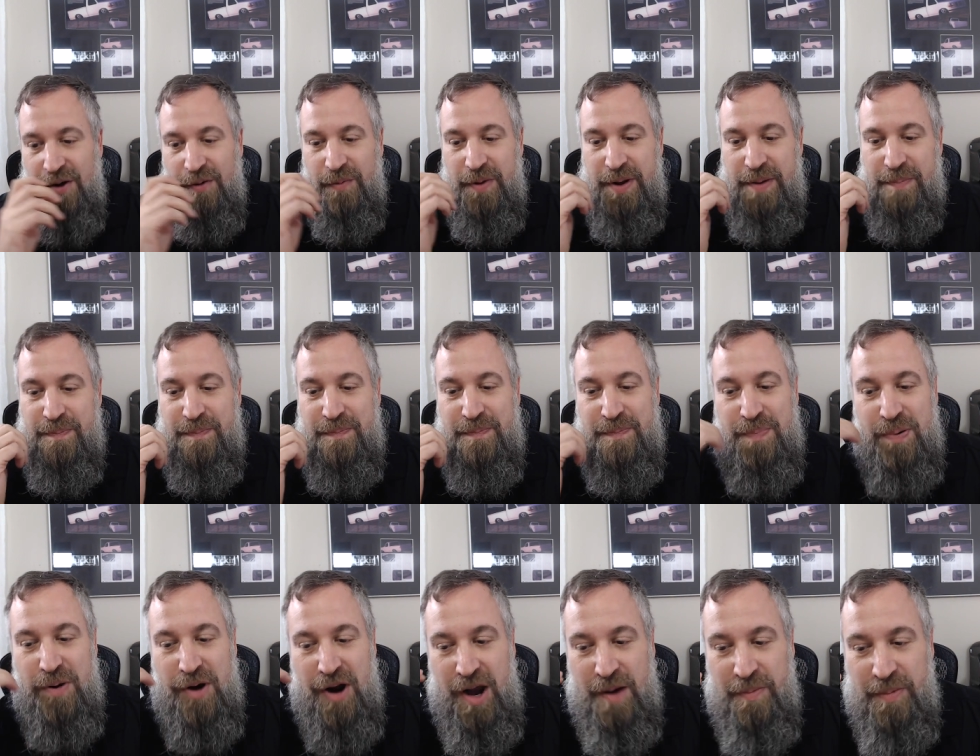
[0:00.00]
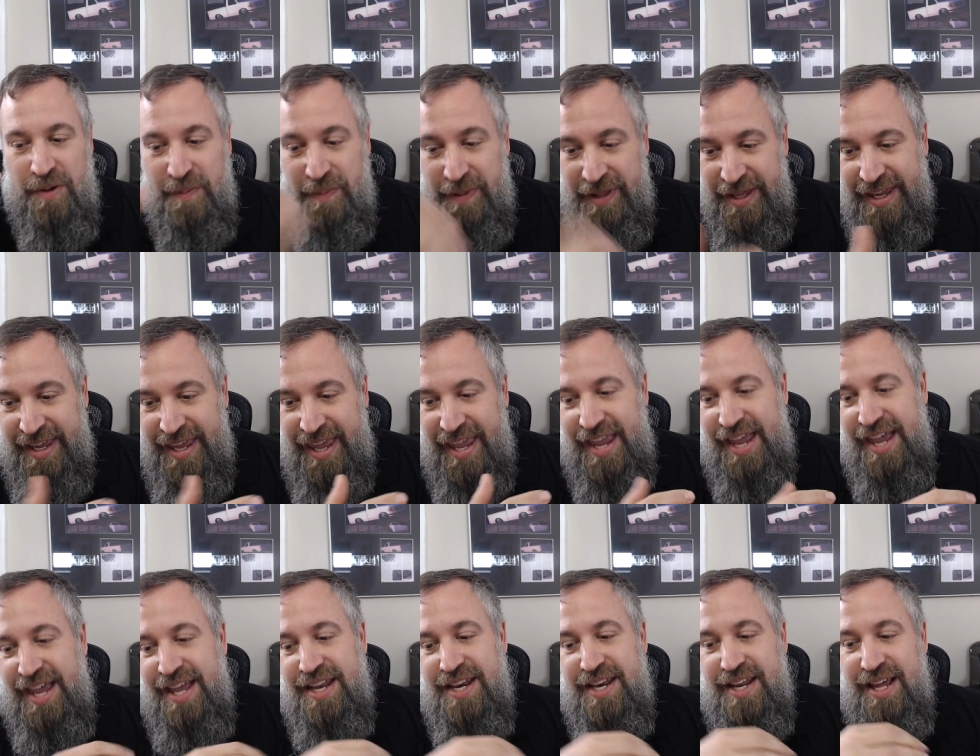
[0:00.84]
We probably
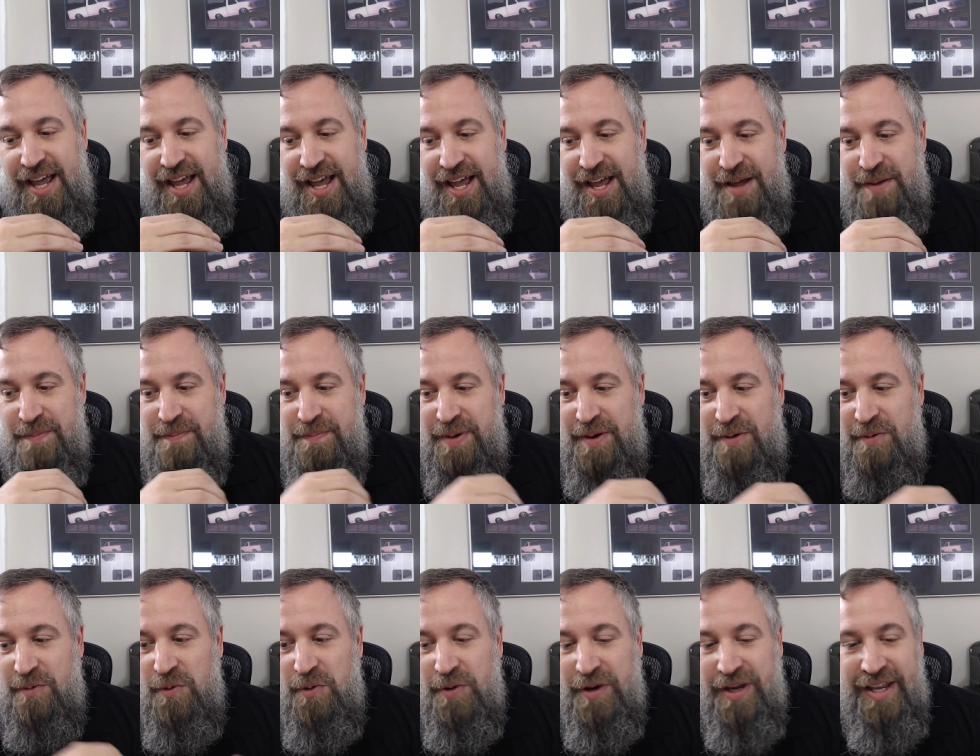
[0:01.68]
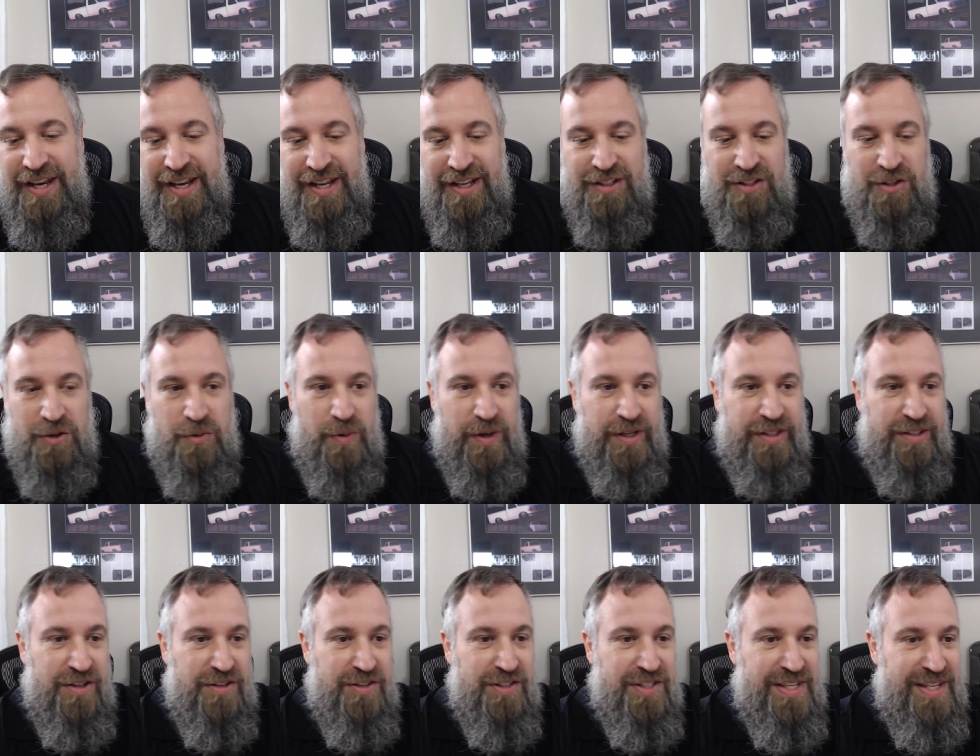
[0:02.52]
can, but we'll get into
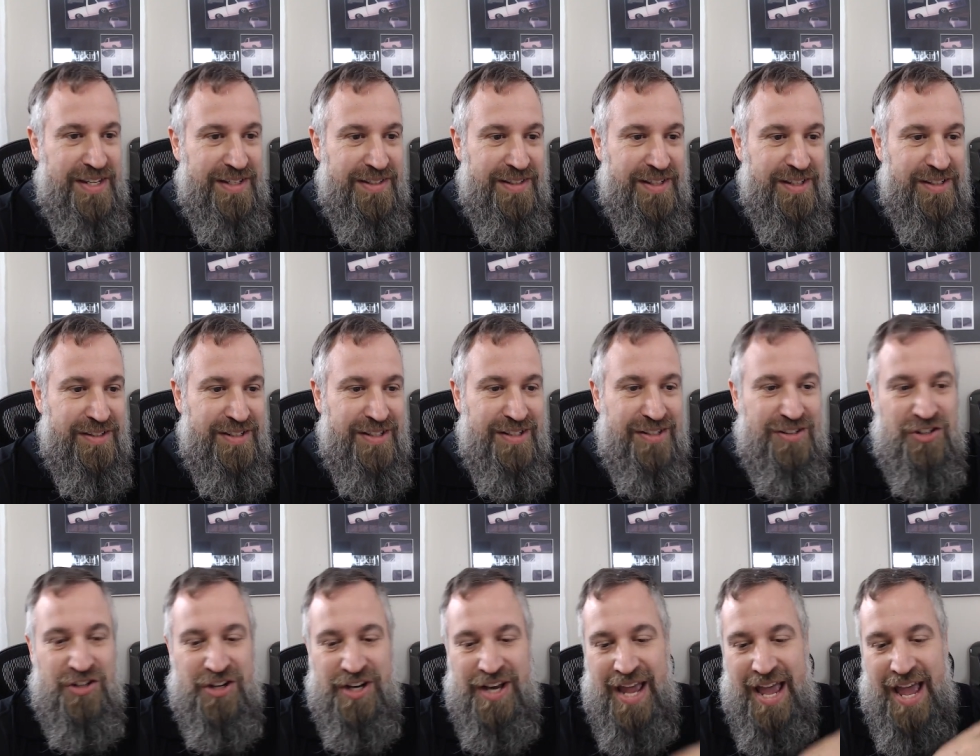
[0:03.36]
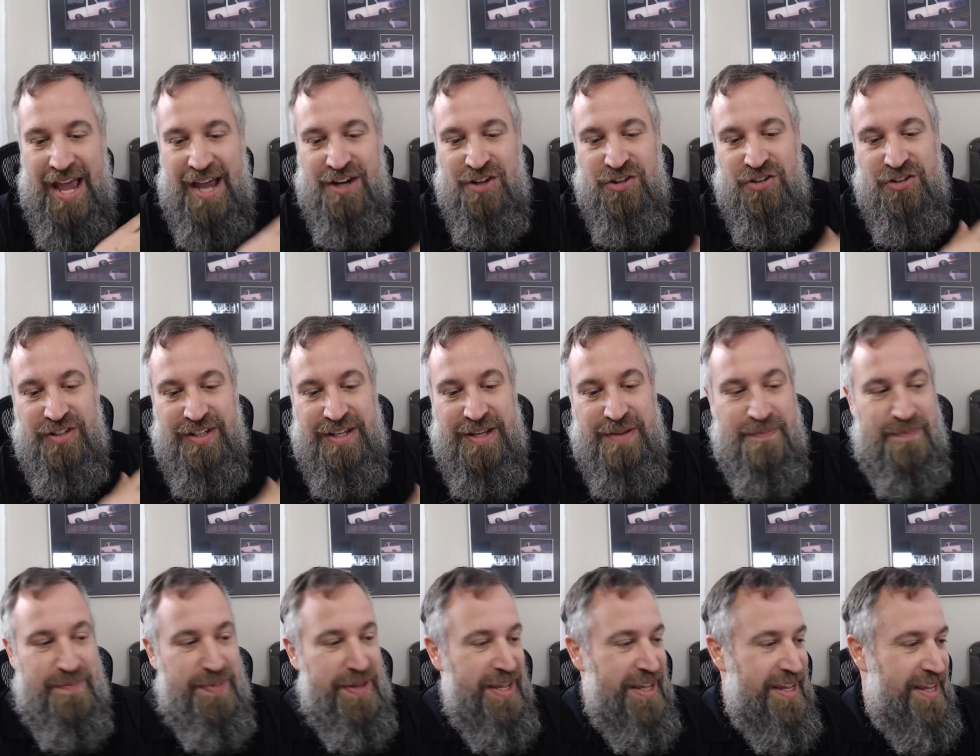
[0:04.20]
what those distances should actually
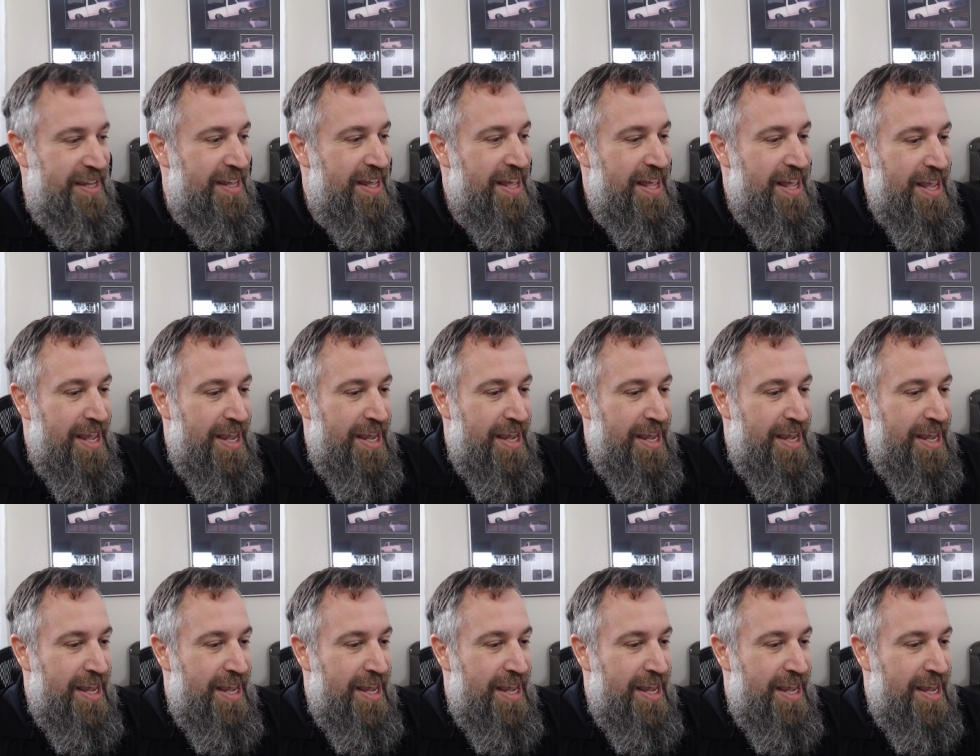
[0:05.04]
be,